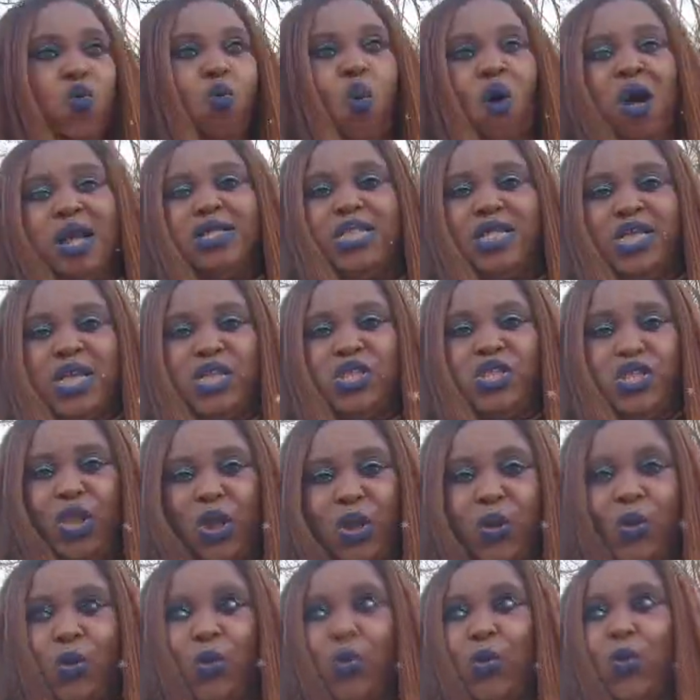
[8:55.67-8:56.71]
you want to
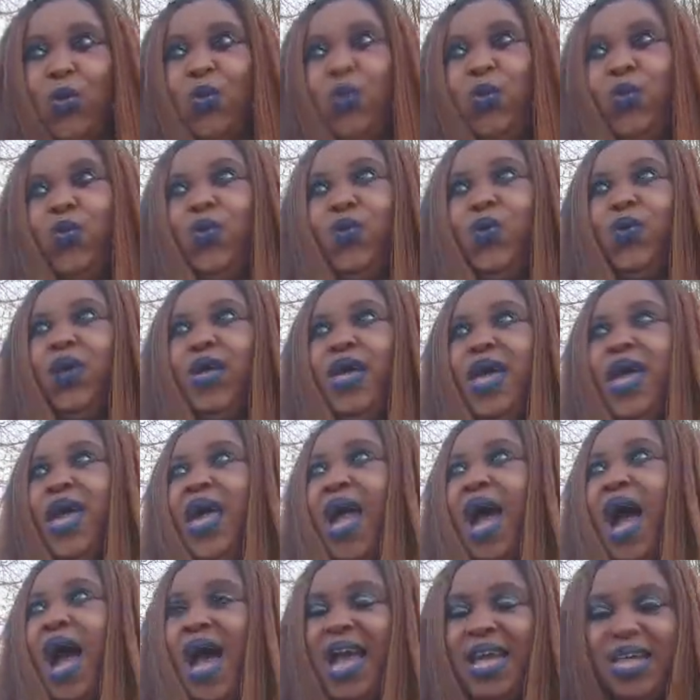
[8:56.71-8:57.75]
do.
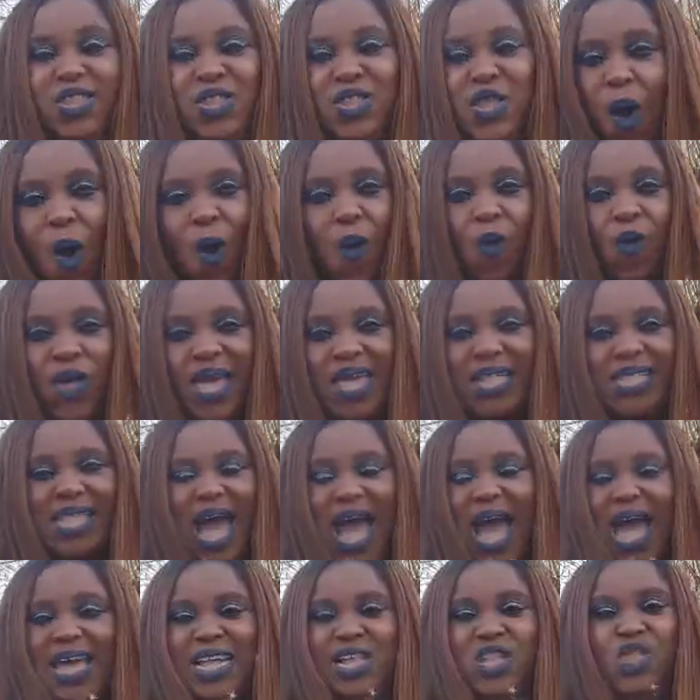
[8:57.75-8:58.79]
I know it.
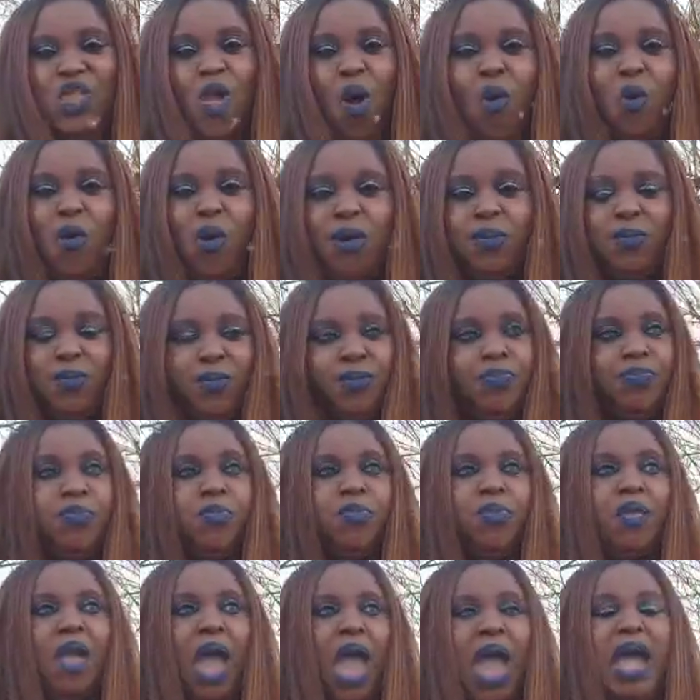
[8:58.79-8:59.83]
I know it.
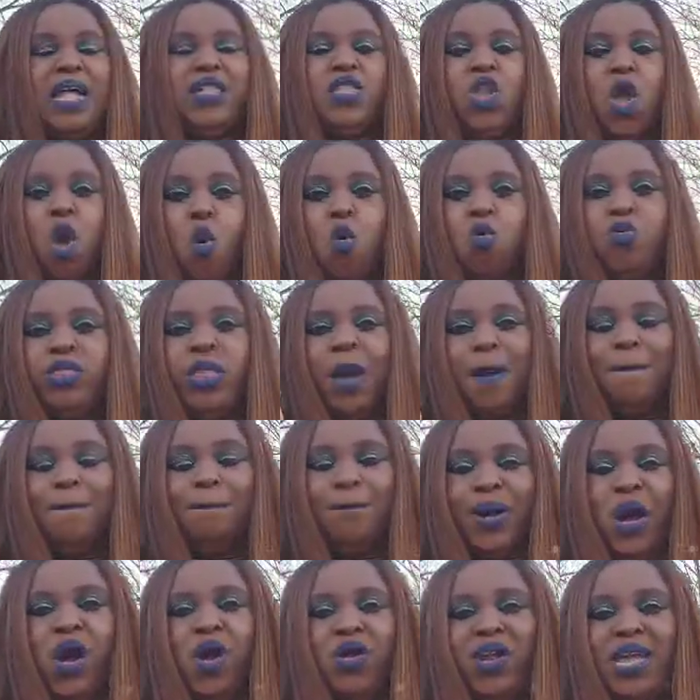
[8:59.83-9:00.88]
I know the
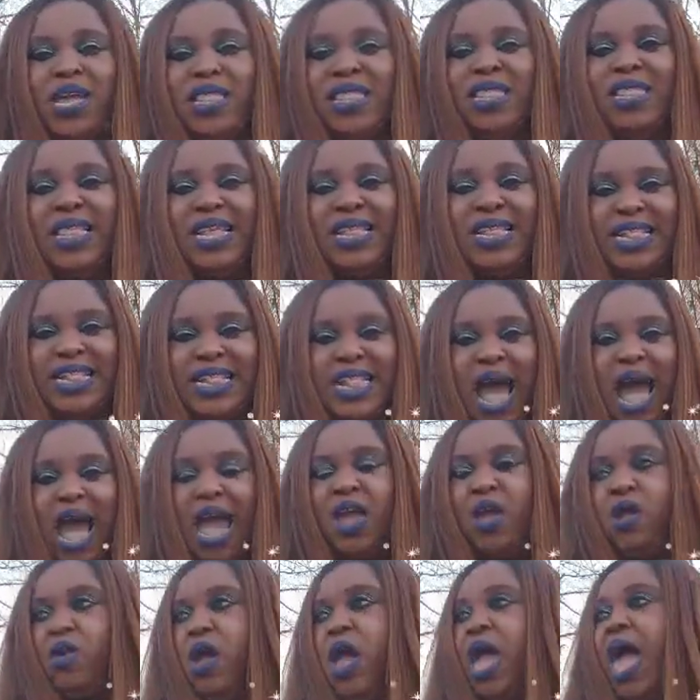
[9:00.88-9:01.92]
burning
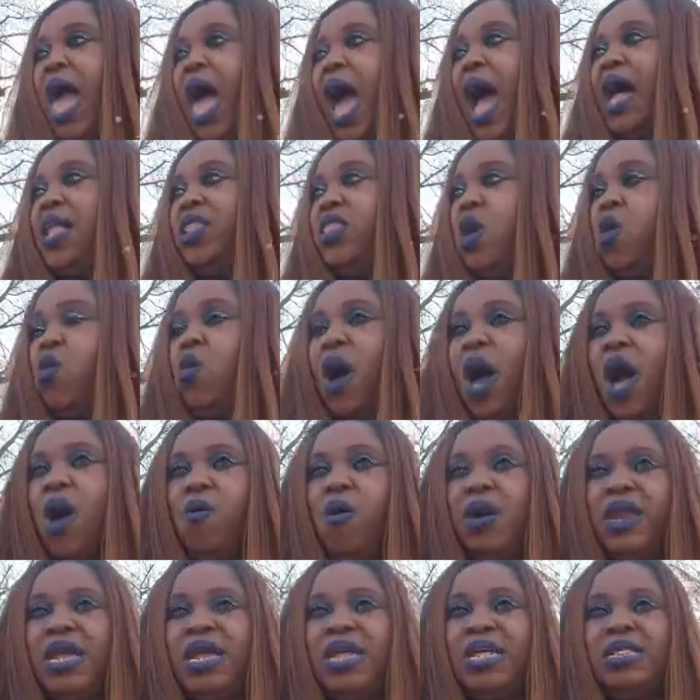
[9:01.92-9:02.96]
desire. I know
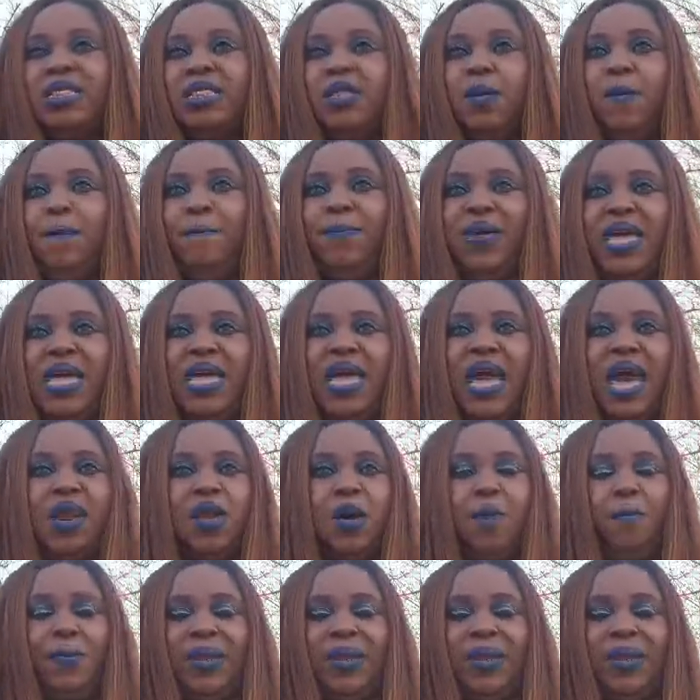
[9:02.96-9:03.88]
how it is to be at